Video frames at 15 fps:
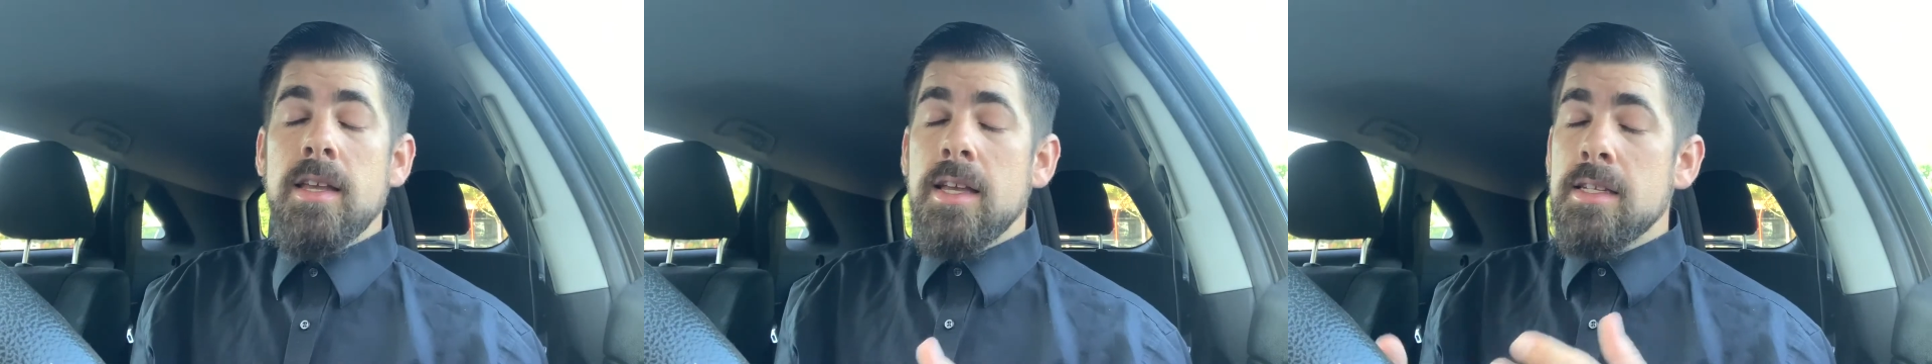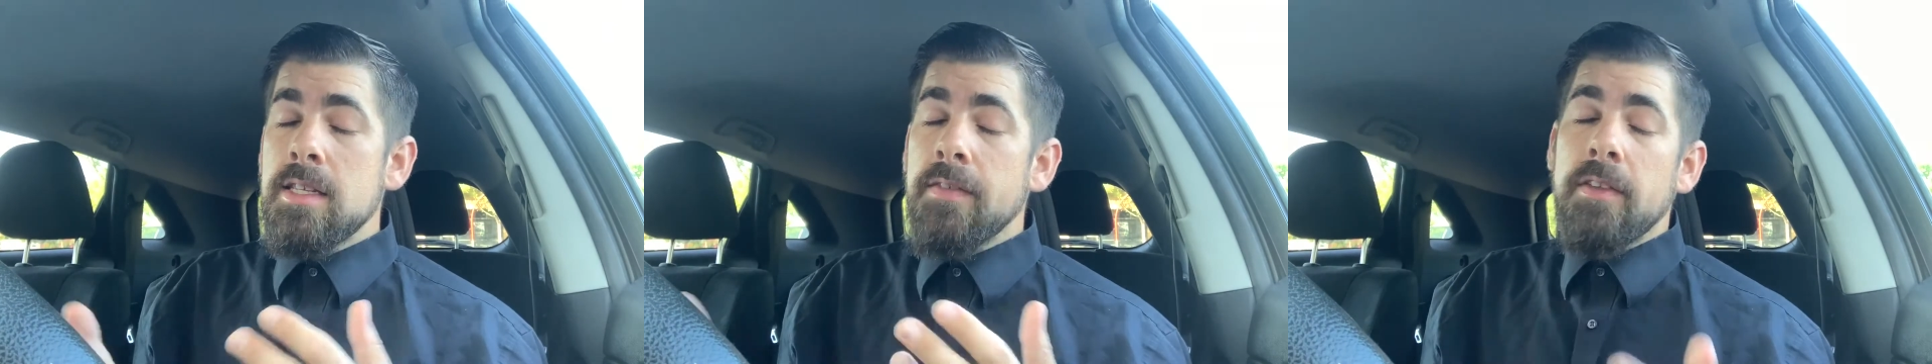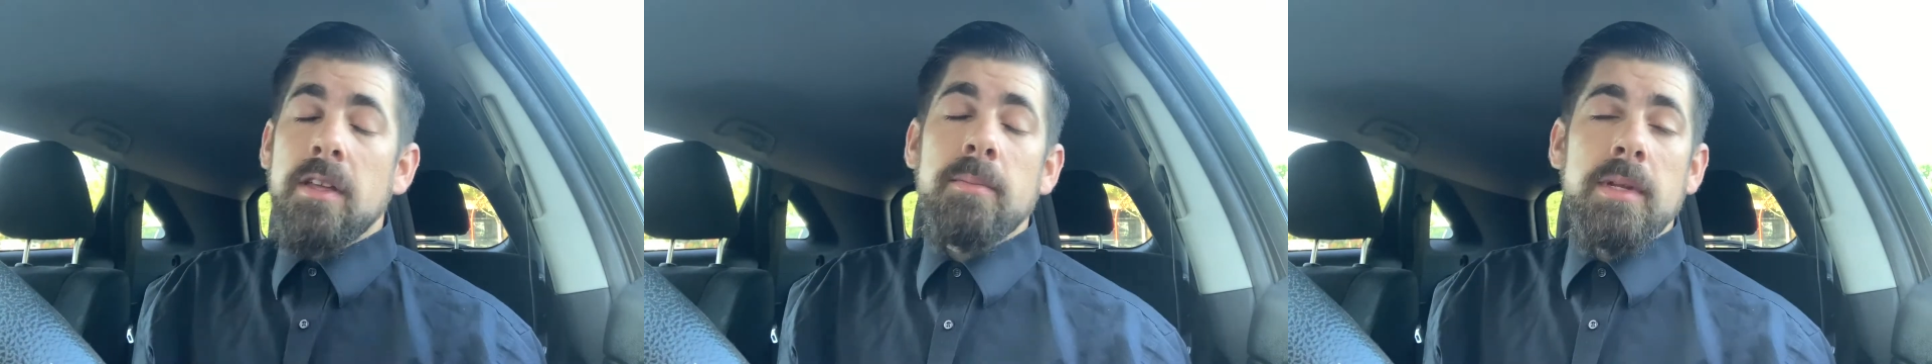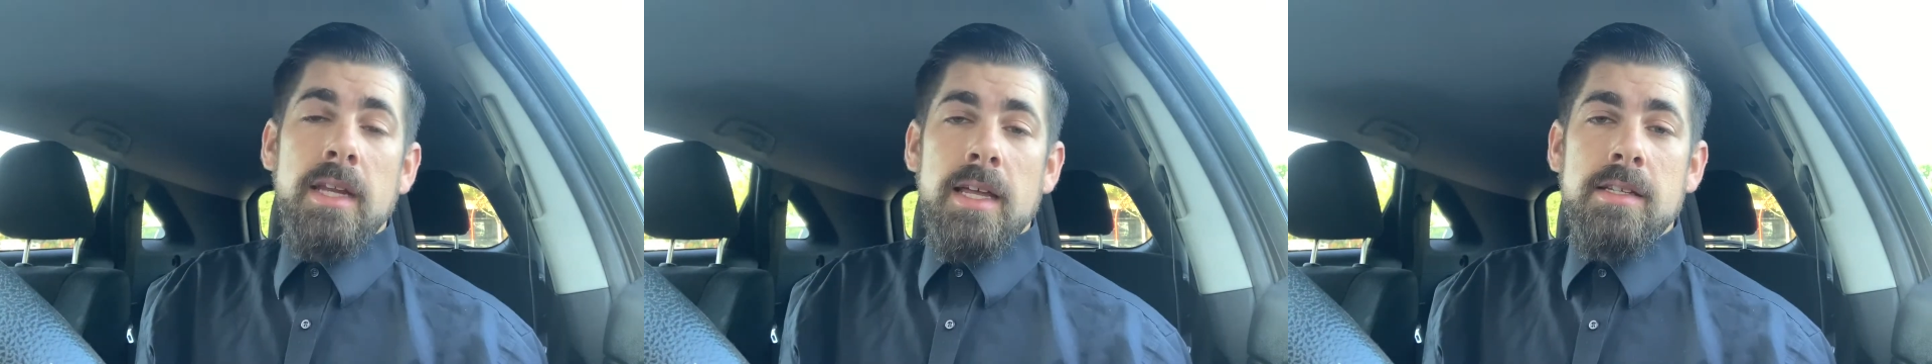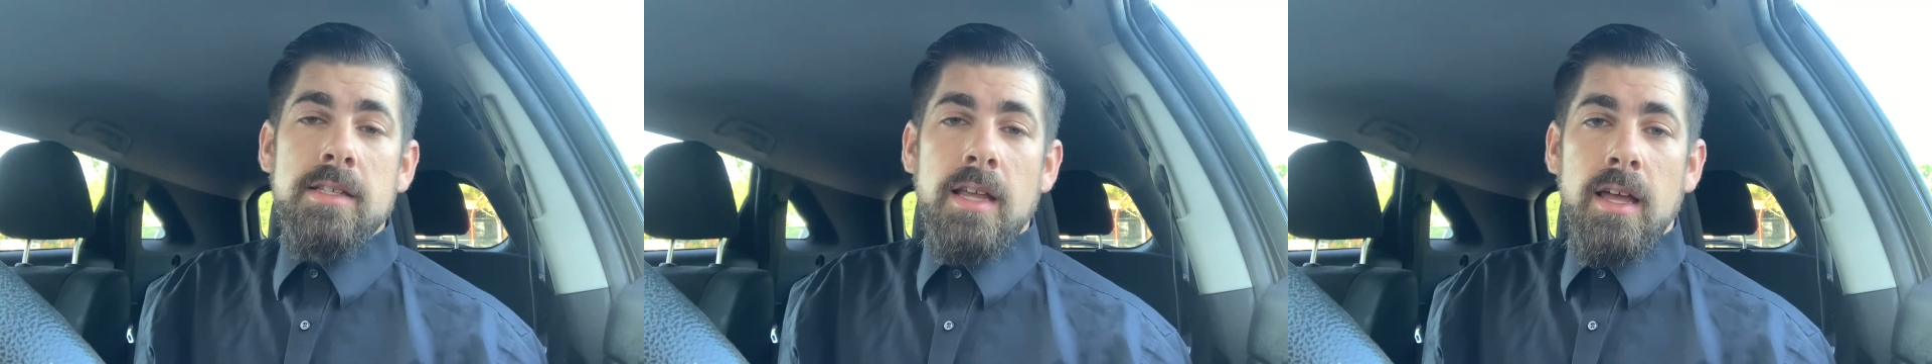it's definitely going to be
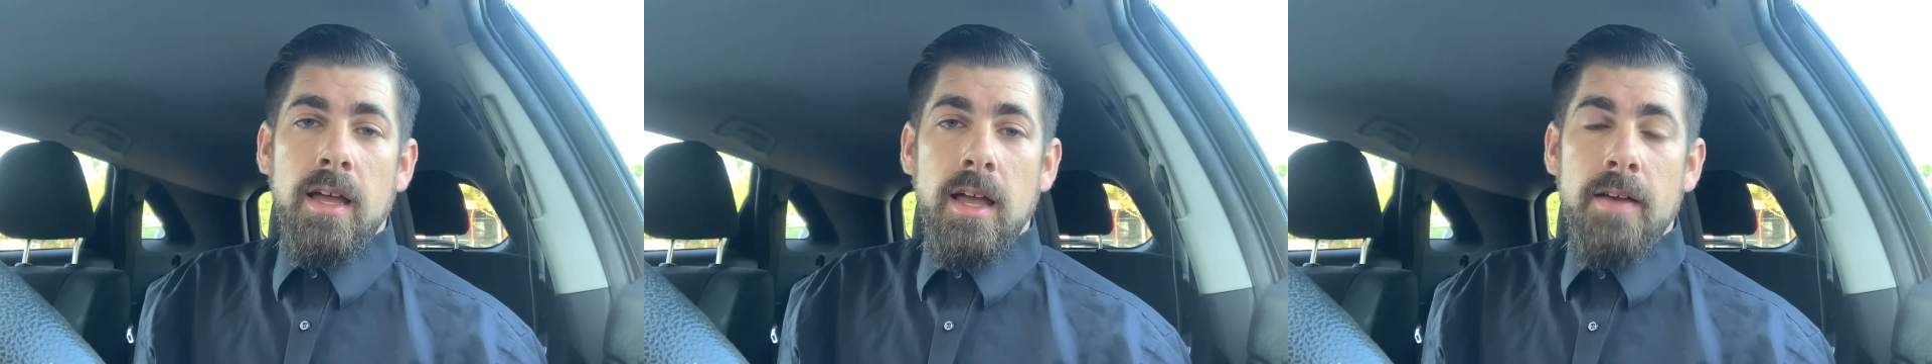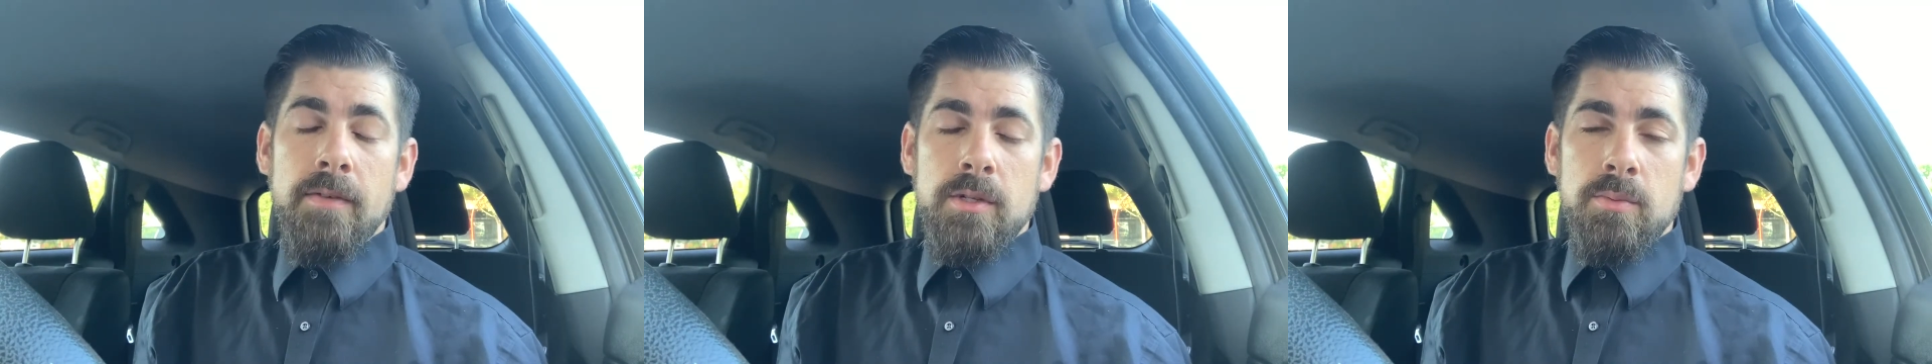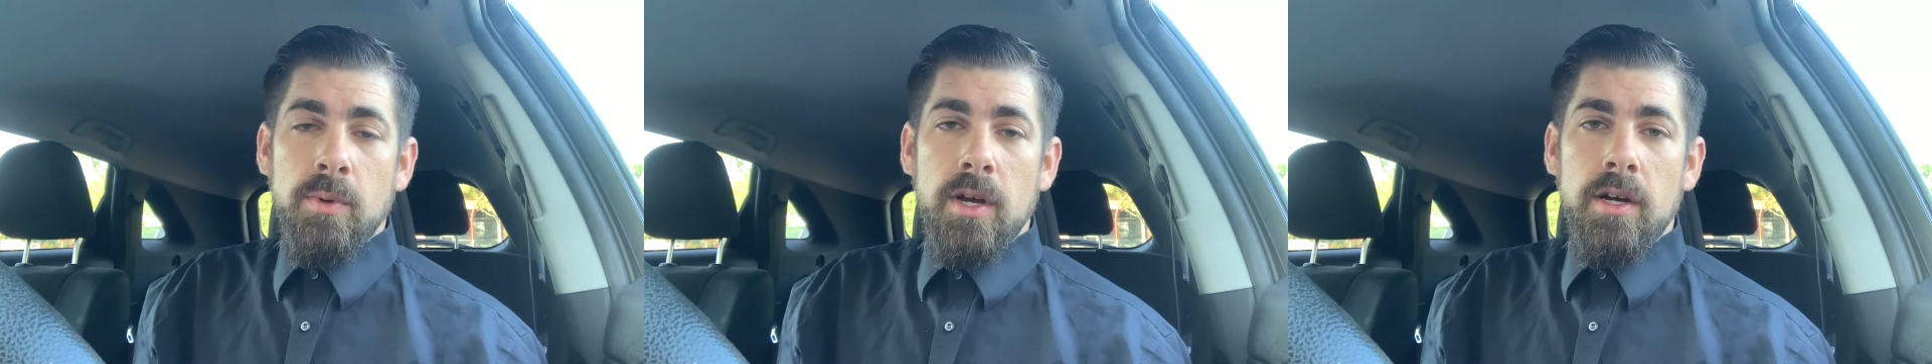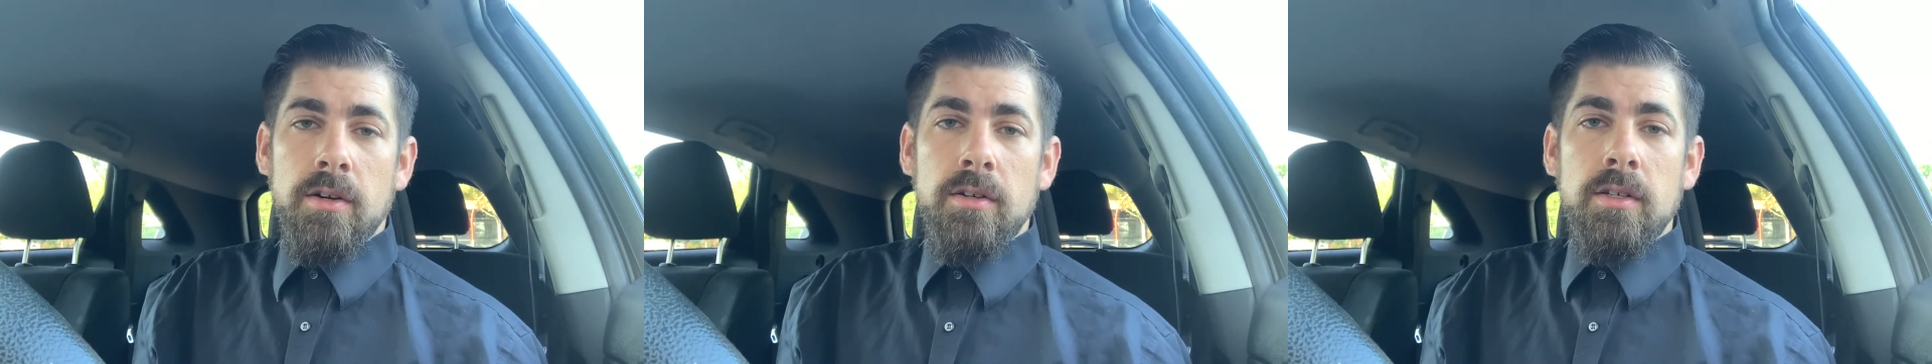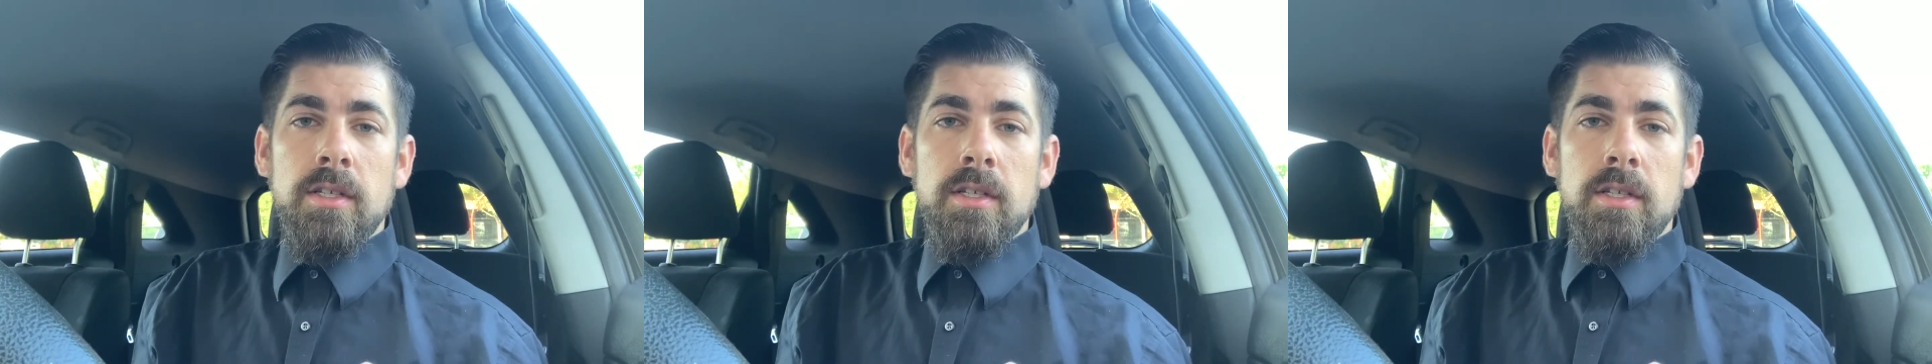nice to have as well.